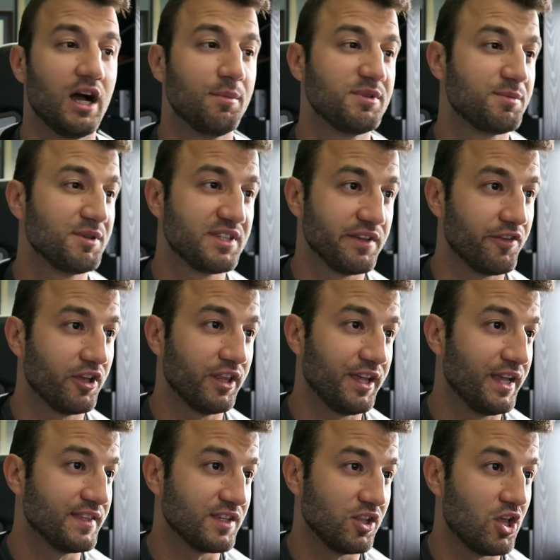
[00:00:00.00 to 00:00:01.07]
Specifically,
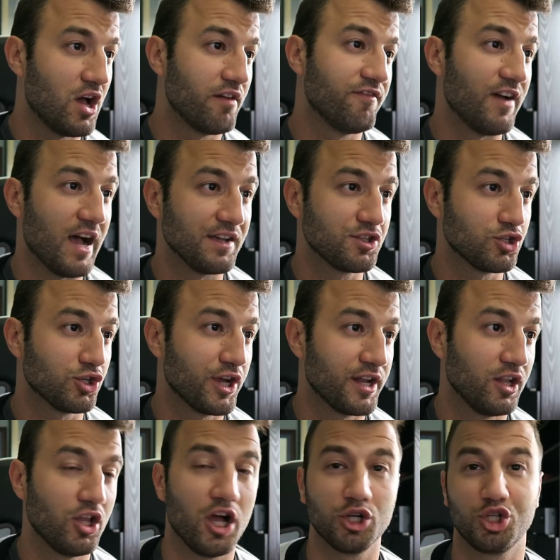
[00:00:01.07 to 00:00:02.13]
it's a lot faster and
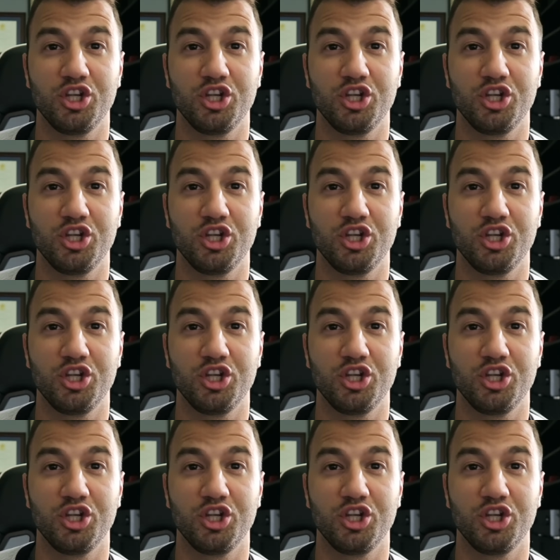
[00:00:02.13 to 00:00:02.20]
a lot